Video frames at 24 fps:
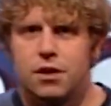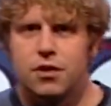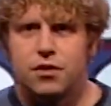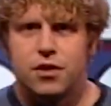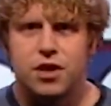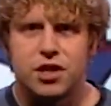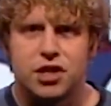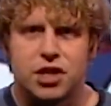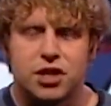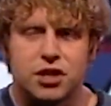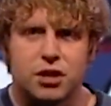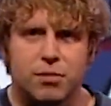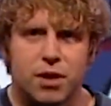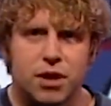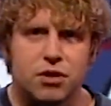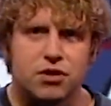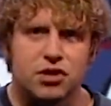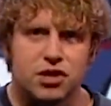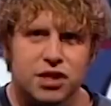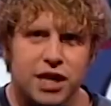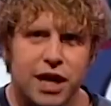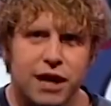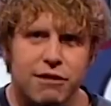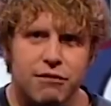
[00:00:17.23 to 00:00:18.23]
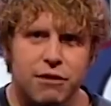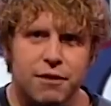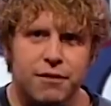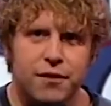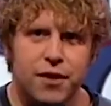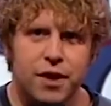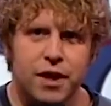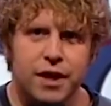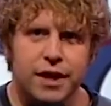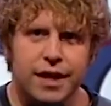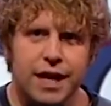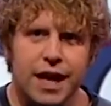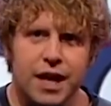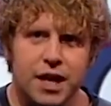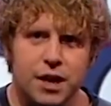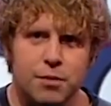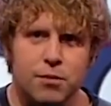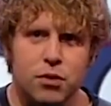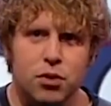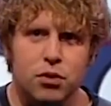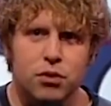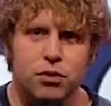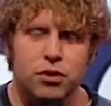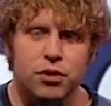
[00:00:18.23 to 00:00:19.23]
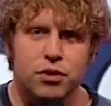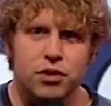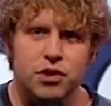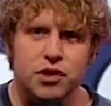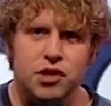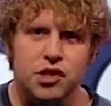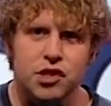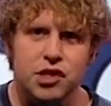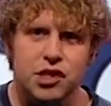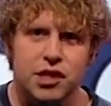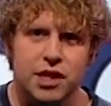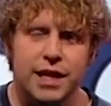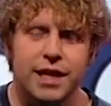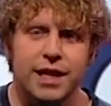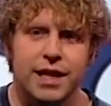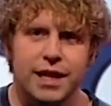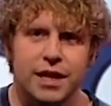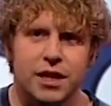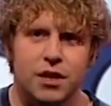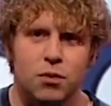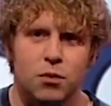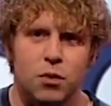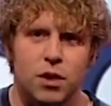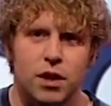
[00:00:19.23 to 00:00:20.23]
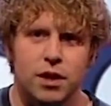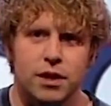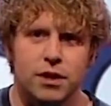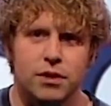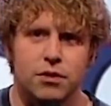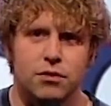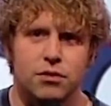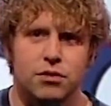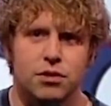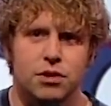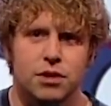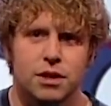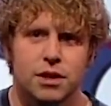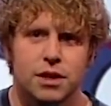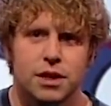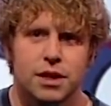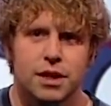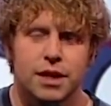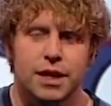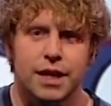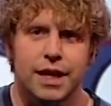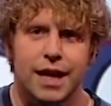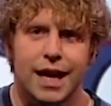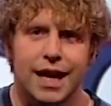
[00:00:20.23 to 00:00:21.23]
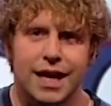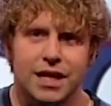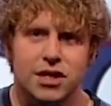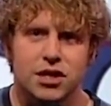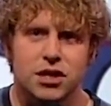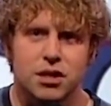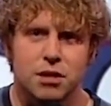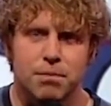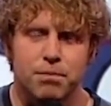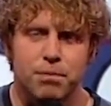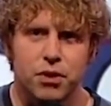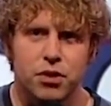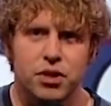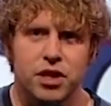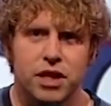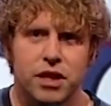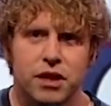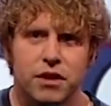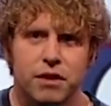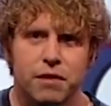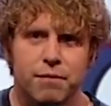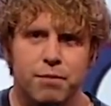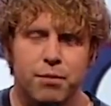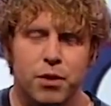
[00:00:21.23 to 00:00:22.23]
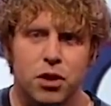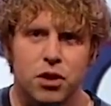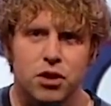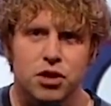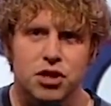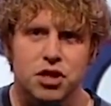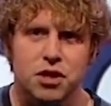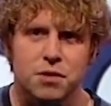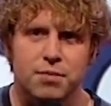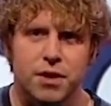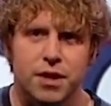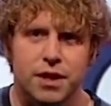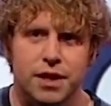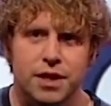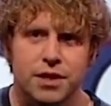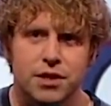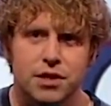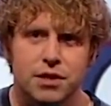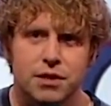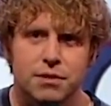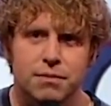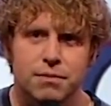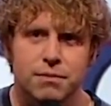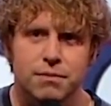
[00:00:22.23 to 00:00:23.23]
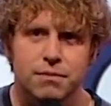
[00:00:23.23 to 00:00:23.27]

This is the most terrifying animal you can see in the wild. It has the body of Posh Spice.